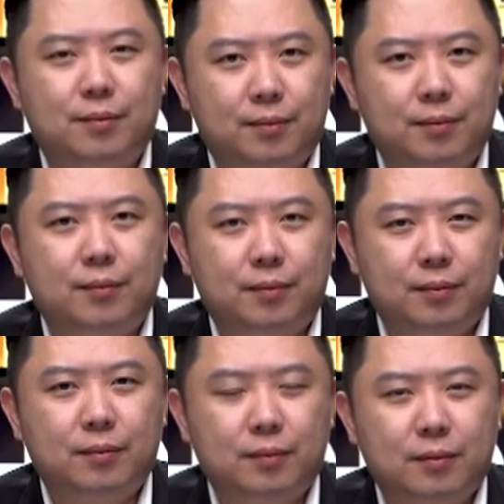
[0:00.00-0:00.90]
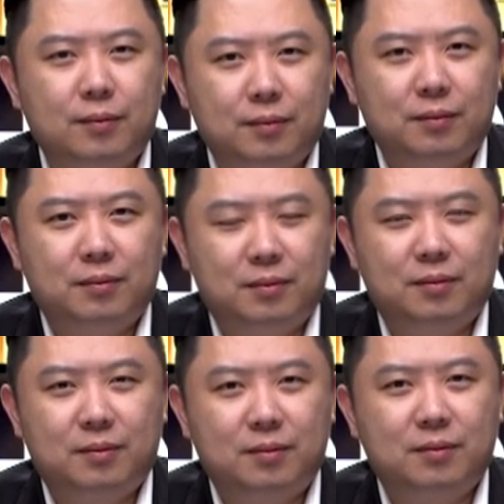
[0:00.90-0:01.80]

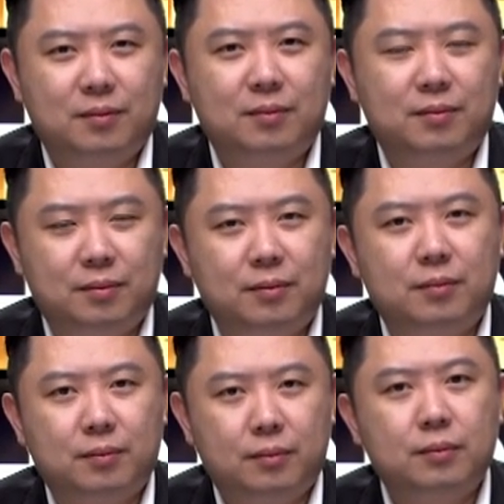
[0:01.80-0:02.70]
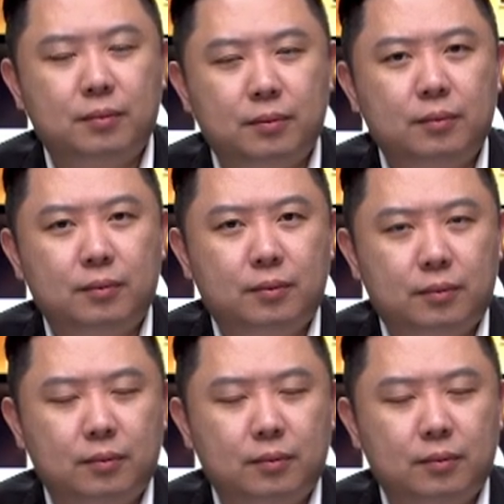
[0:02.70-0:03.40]
[no speech]